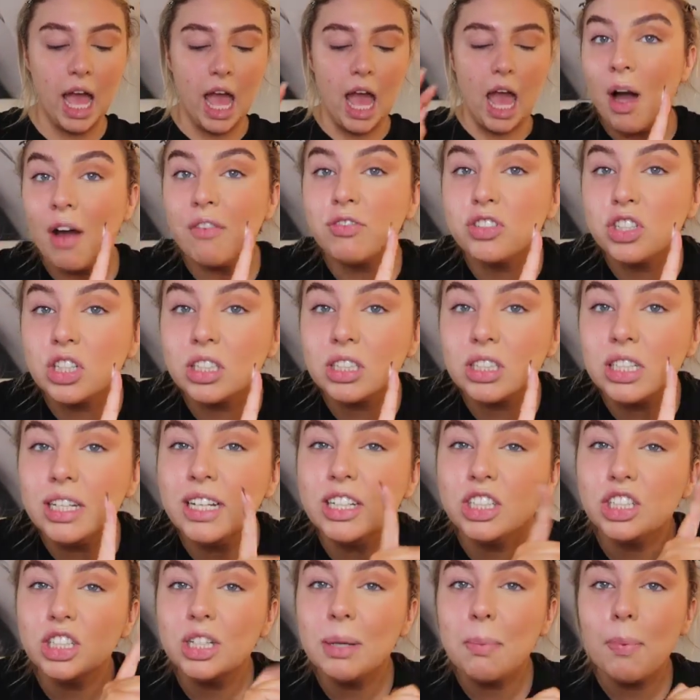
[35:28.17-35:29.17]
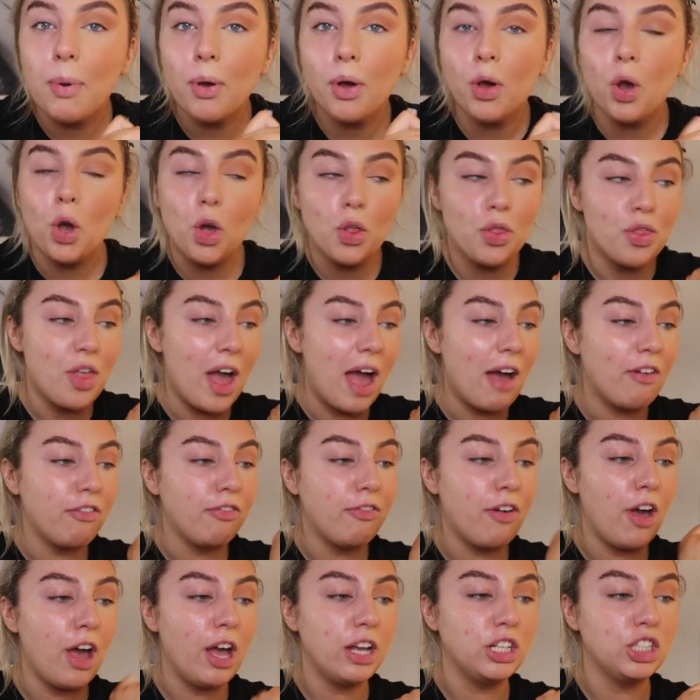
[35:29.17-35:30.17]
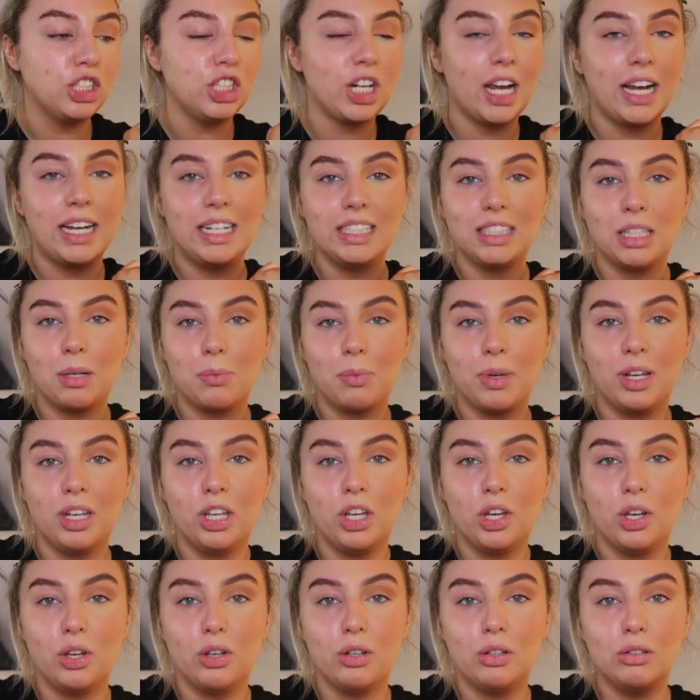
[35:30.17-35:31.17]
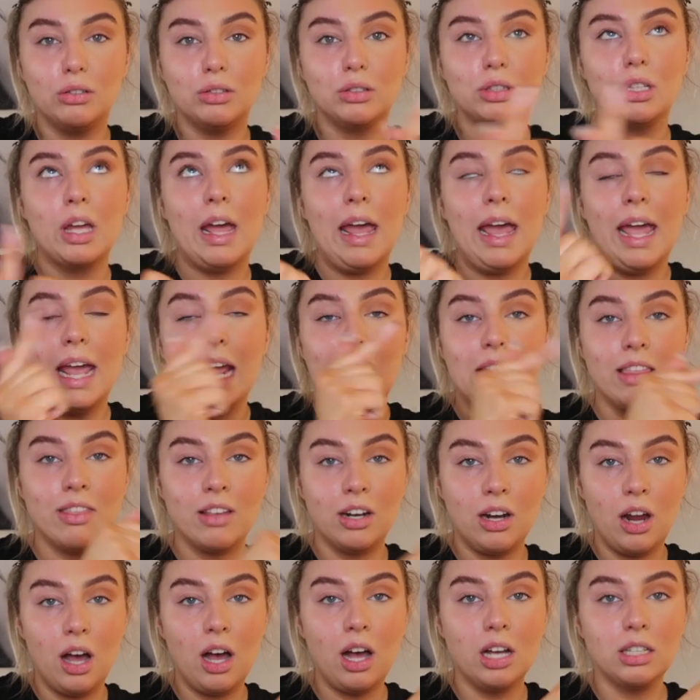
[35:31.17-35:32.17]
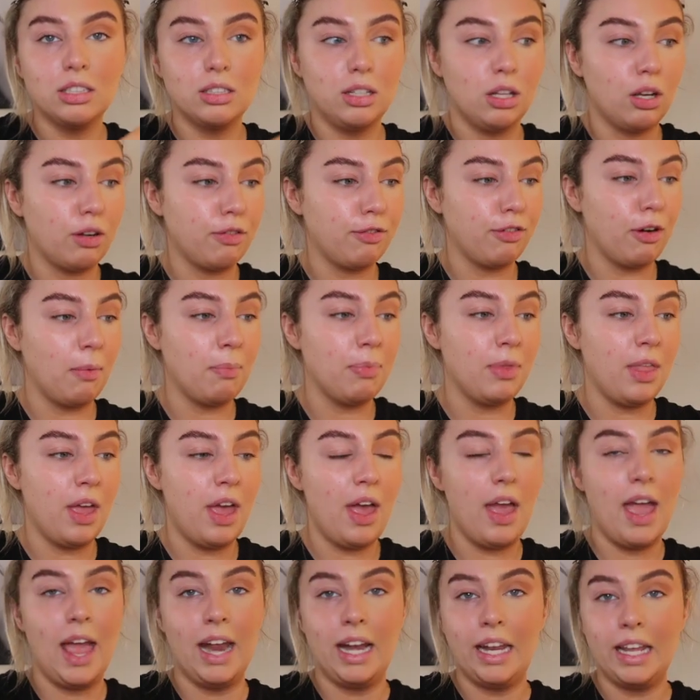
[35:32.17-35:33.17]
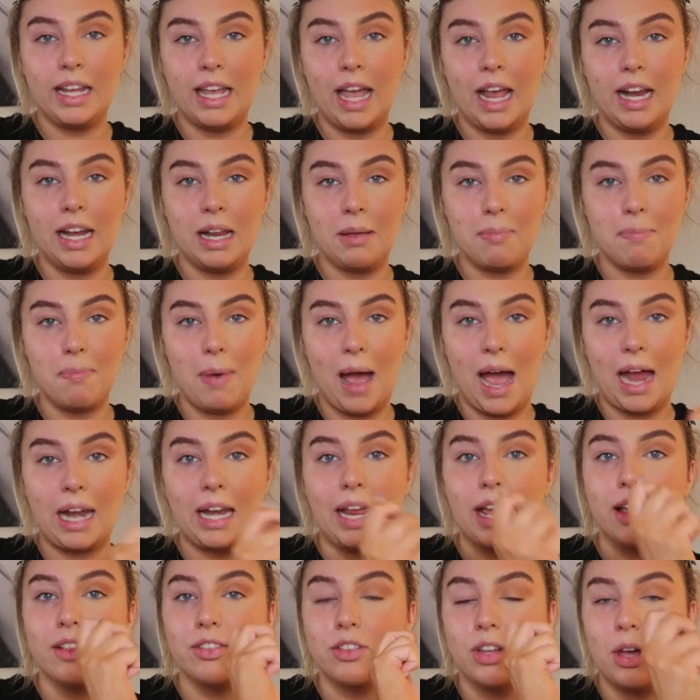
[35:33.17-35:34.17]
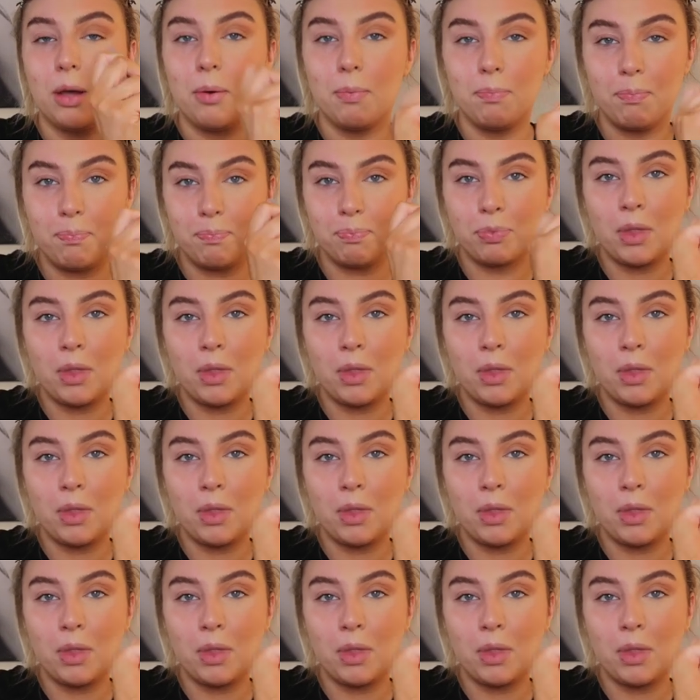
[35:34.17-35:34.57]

I've just literally put that first shade that we used in the last look from the Ellie Kelly palette, the